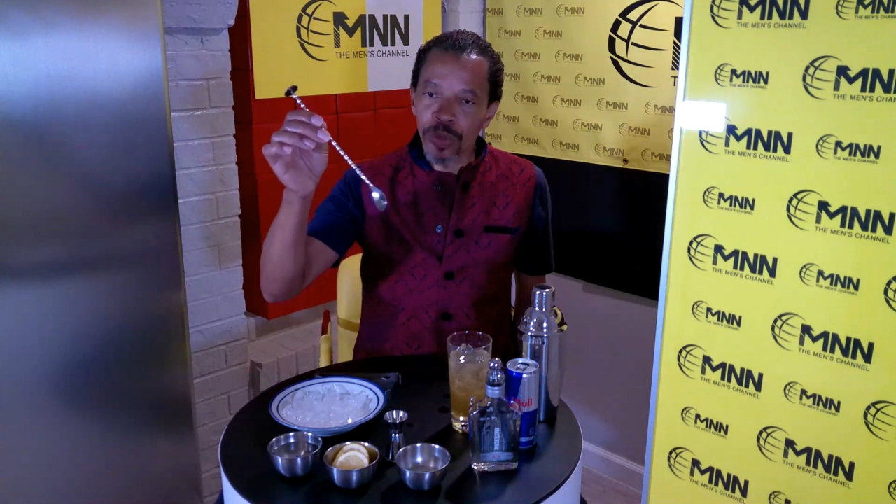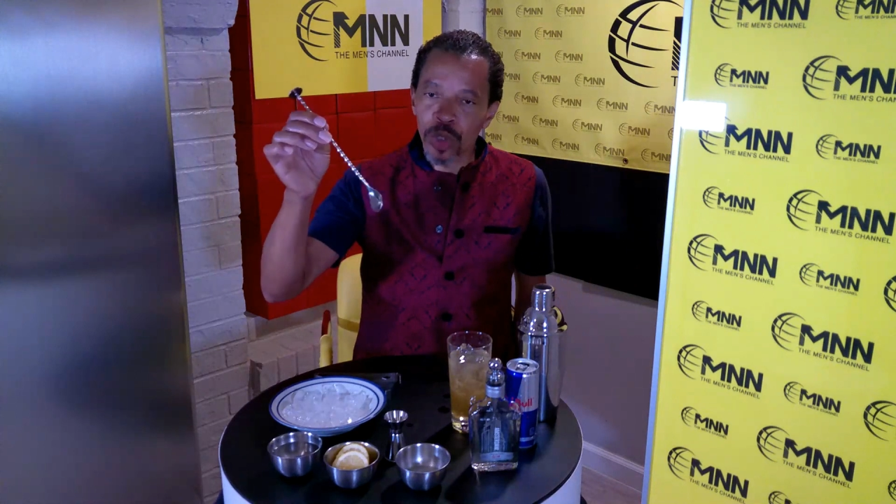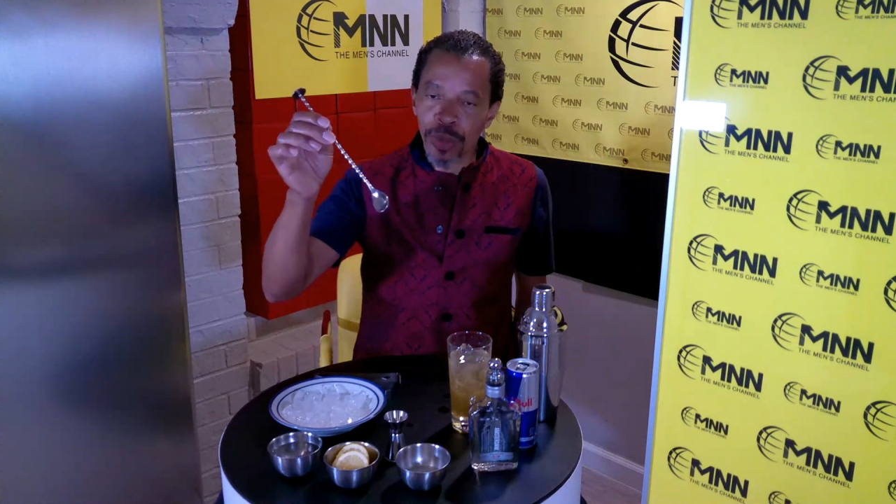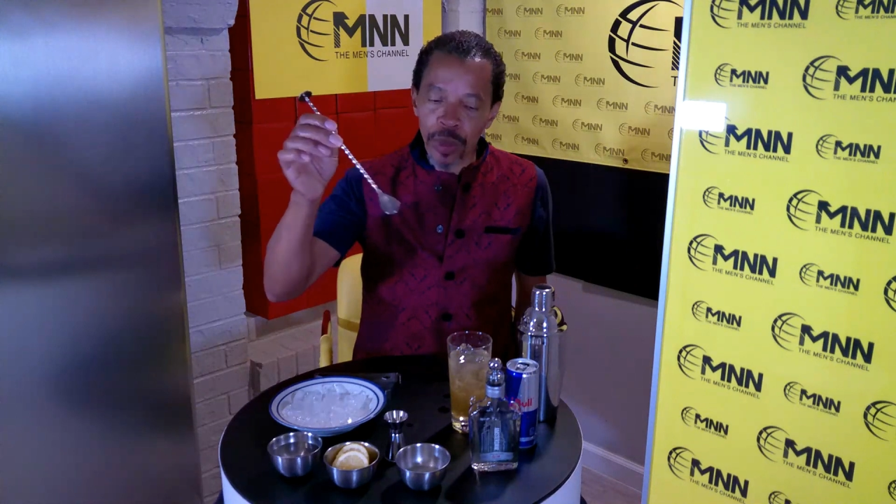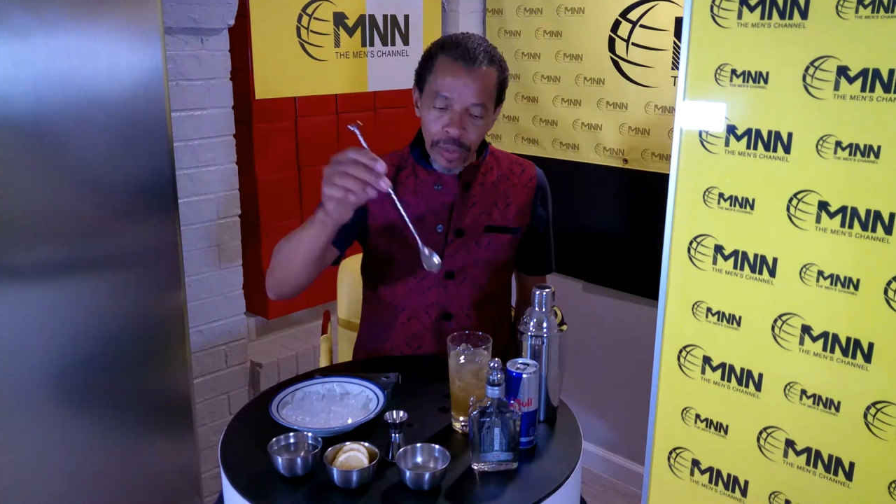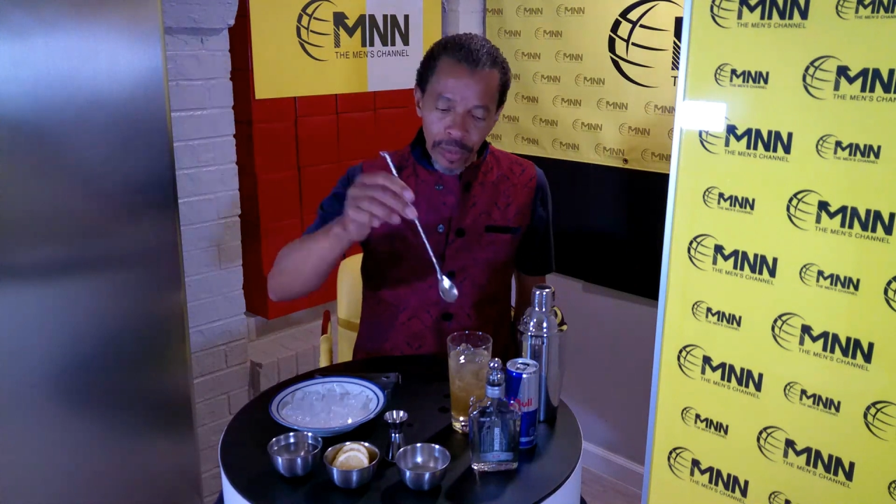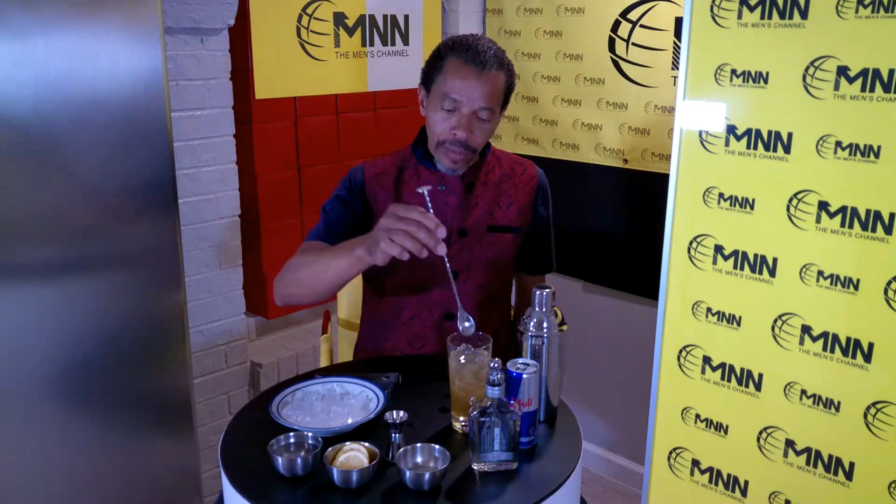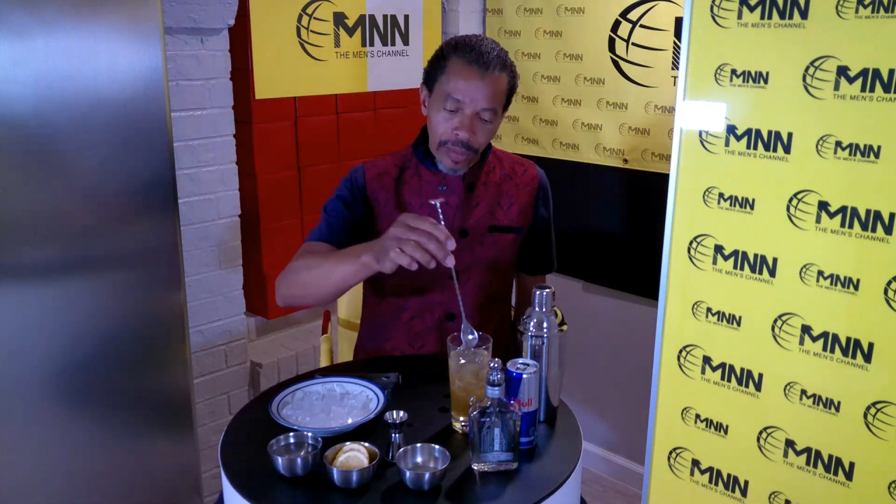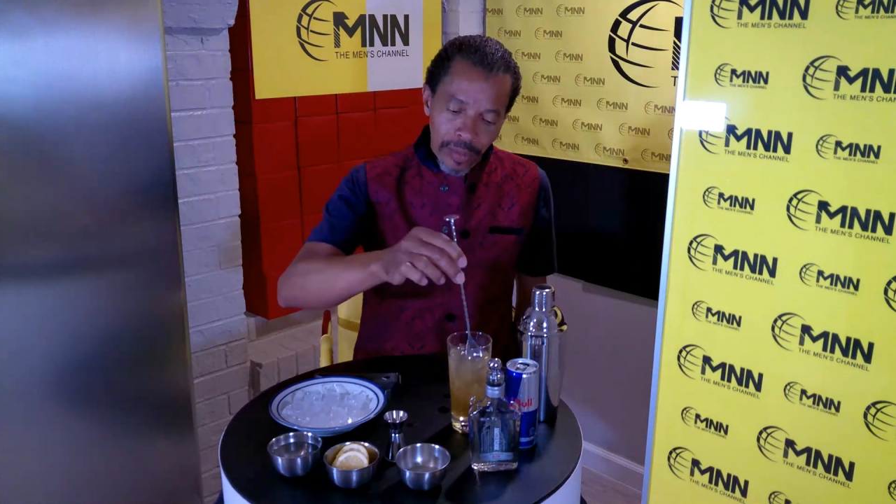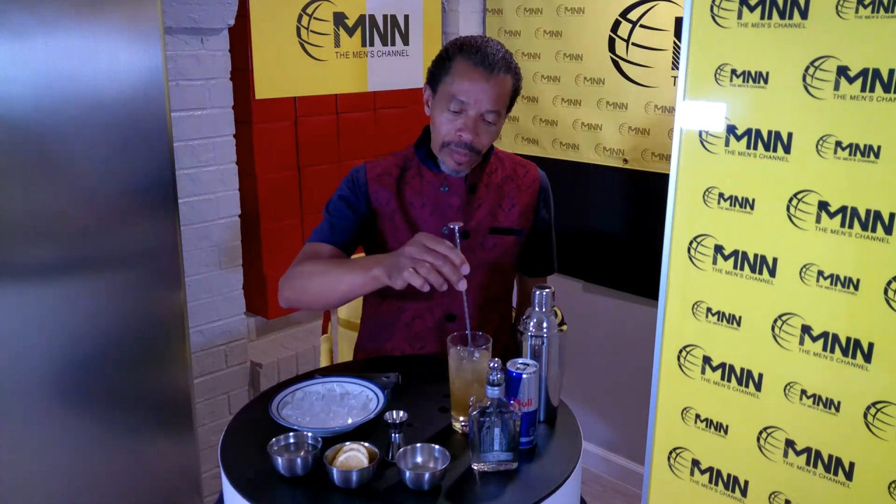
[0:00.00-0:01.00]
spoon
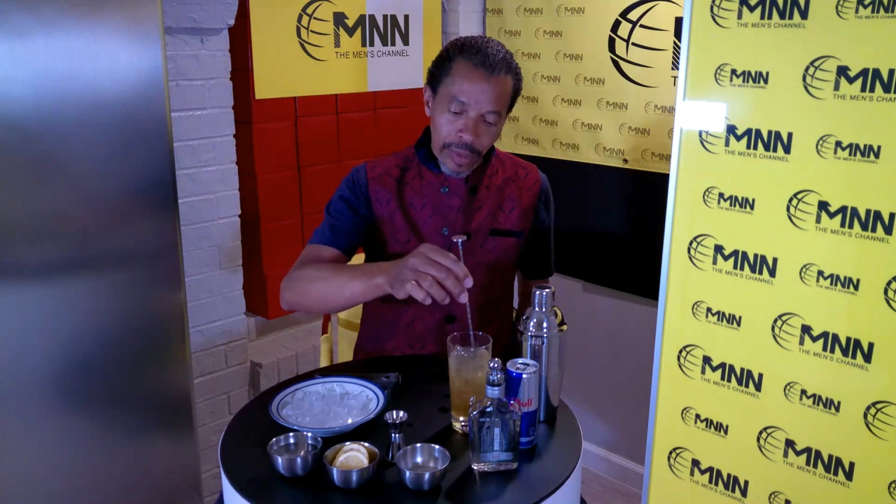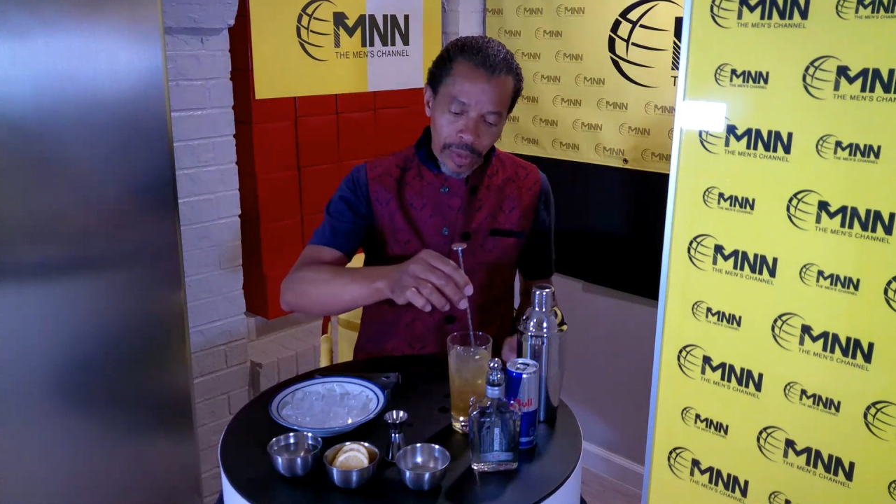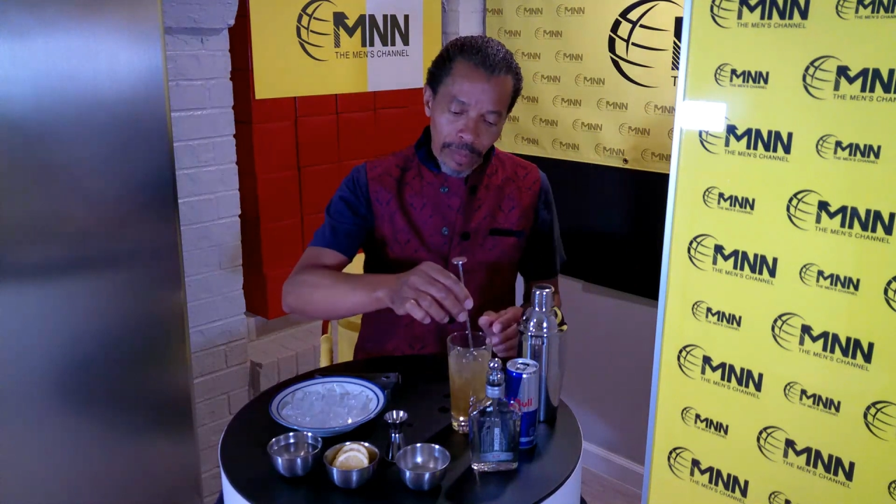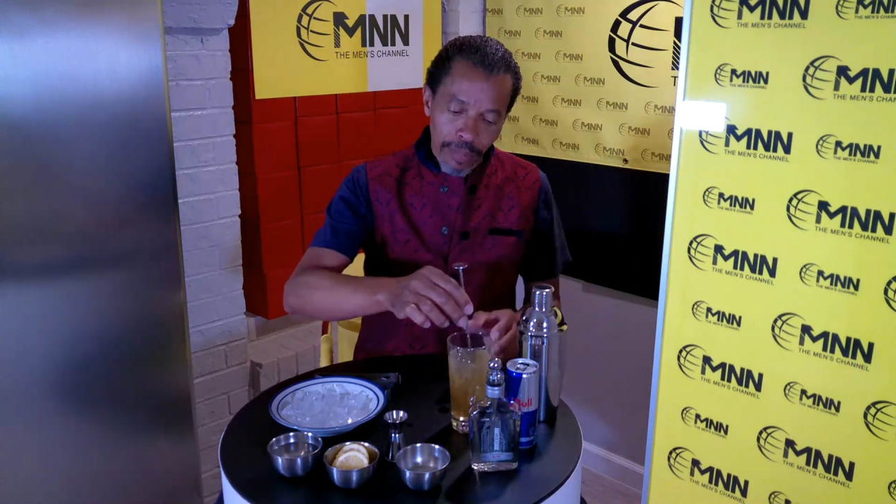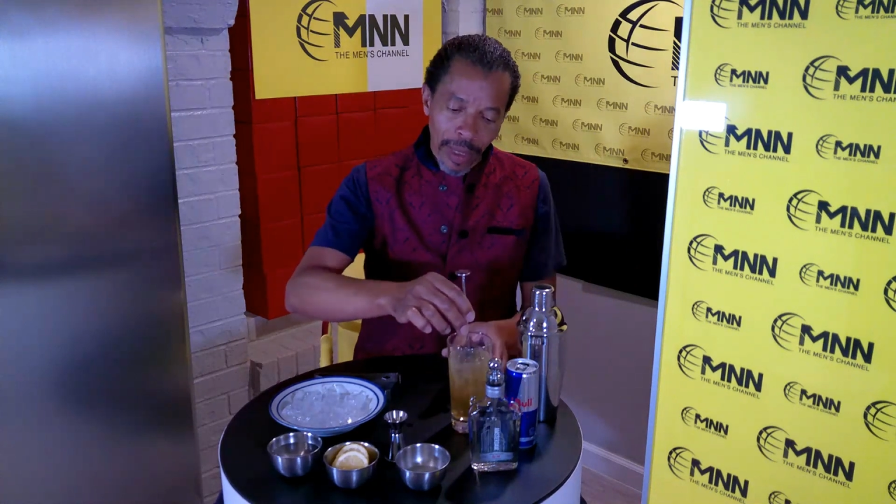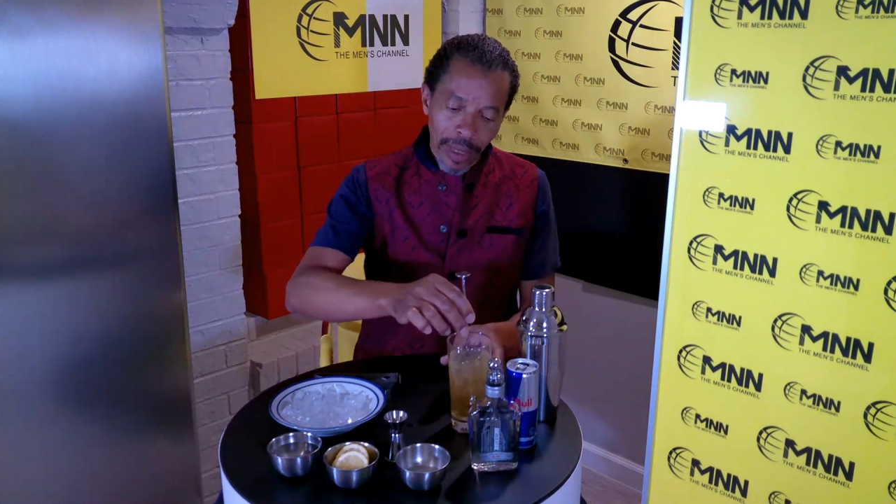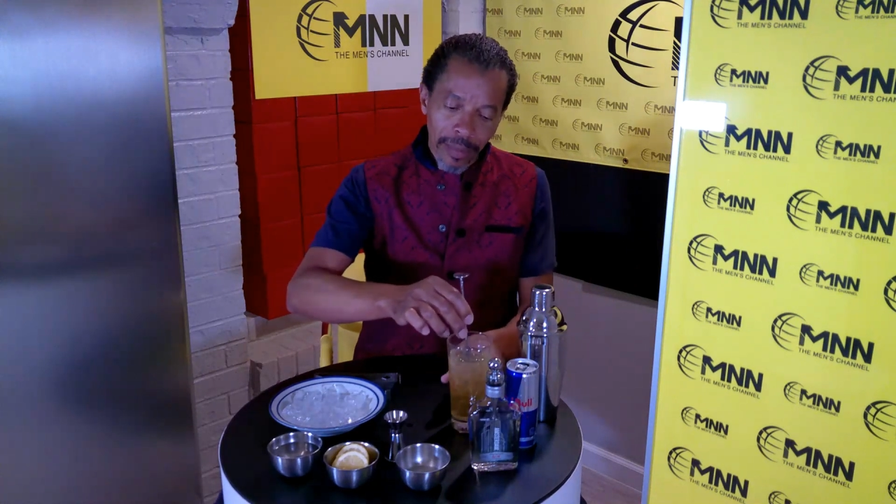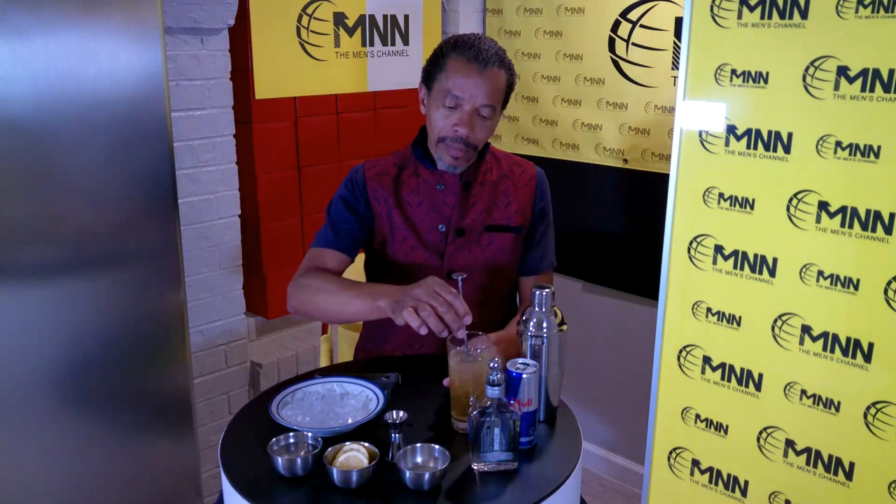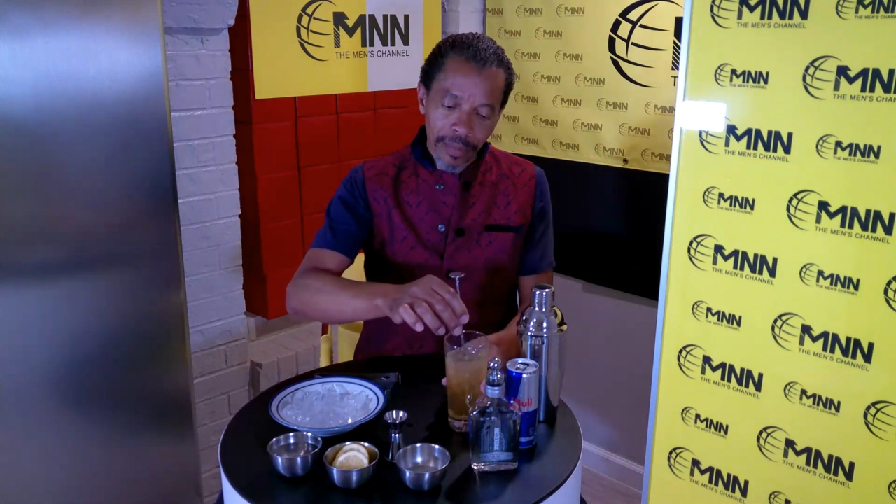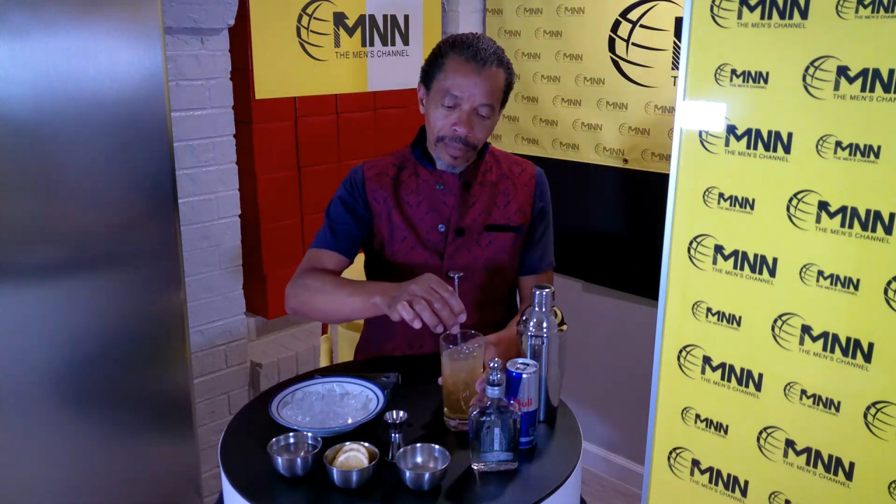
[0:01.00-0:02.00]
to the bottom.